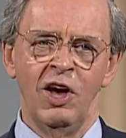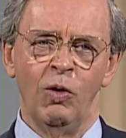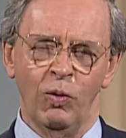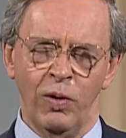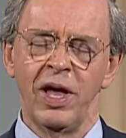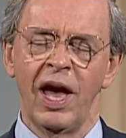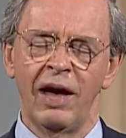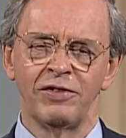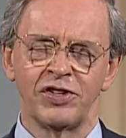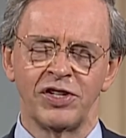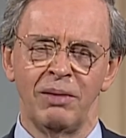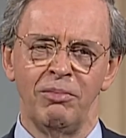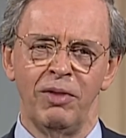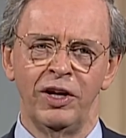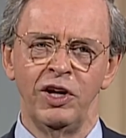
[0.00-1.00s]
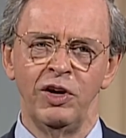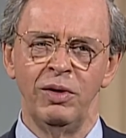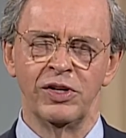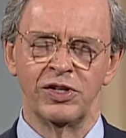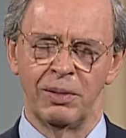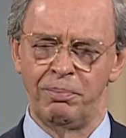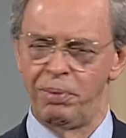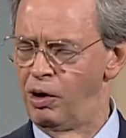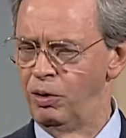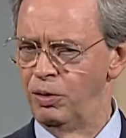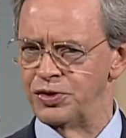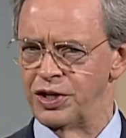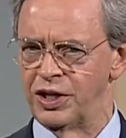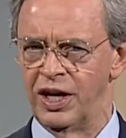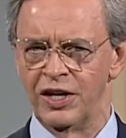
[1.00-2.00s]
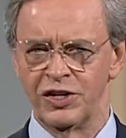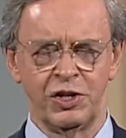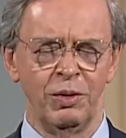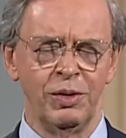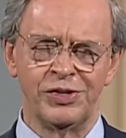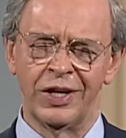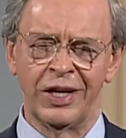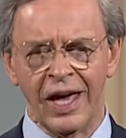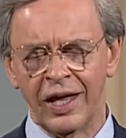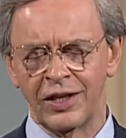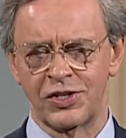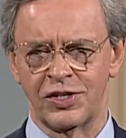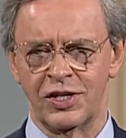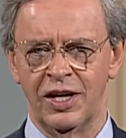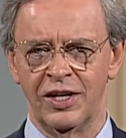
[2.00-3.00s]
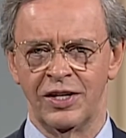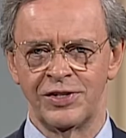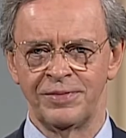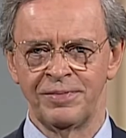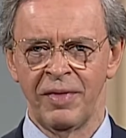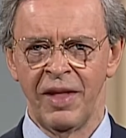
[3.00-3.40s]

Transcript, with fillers: We have someone who is opposing us, who is against us.